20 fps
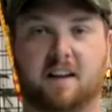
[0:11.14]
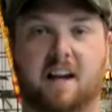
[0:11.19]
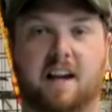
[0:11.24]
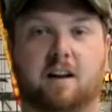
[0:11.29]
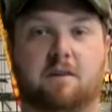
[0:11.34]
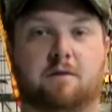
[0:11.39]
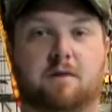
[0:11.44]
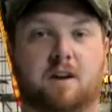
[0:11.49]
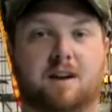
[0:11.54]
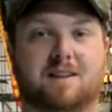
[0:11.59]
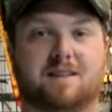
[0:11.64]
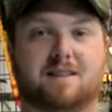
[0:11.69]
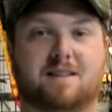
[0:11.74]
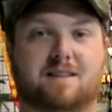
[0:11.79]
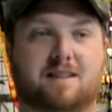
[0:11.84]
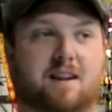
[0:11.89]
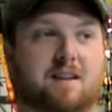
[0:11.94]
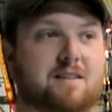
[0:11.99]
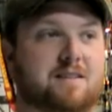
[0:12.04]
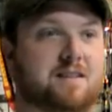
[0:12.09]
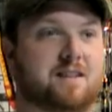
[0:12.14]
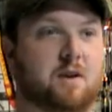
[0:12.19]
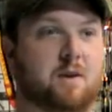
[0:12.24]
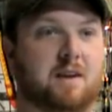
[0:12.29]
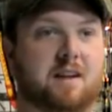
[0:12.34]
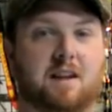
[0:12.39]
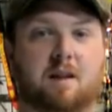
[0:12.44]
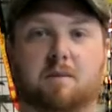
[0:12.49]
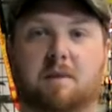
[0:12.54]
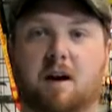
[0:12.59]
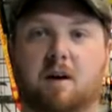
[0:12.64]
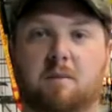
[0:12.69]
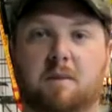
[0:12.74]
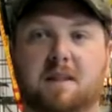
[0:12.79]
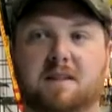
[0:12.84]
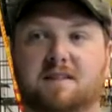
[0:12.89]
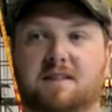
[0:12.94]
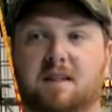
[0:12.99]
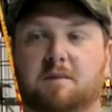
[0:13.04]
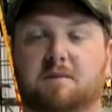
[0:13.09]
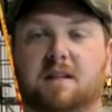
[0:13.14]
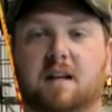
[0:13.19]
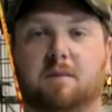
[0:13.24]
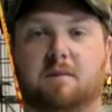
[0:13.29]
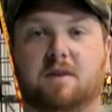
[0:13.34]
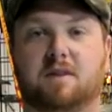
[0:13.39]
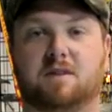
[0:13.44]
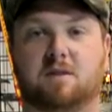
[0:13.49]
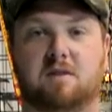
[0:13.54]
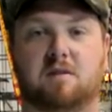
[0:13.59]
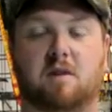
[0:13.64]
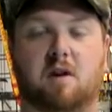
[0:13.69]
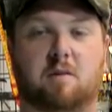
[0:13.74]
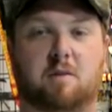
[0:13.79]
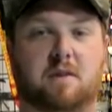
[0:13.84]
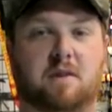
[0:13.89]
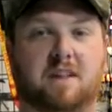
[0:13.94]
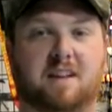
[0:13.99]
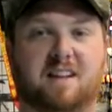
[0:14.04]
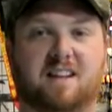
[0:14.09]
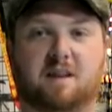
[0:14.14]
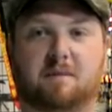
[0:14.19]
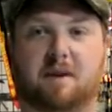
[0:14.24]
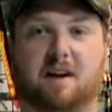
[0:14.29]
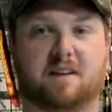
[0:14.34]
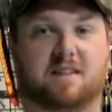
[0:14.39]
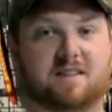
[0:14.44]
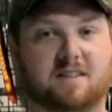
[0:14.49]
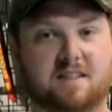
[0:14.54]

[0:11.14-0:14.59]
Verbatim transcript: and for us it starts snowing in about mid-September, so we've all been thinking about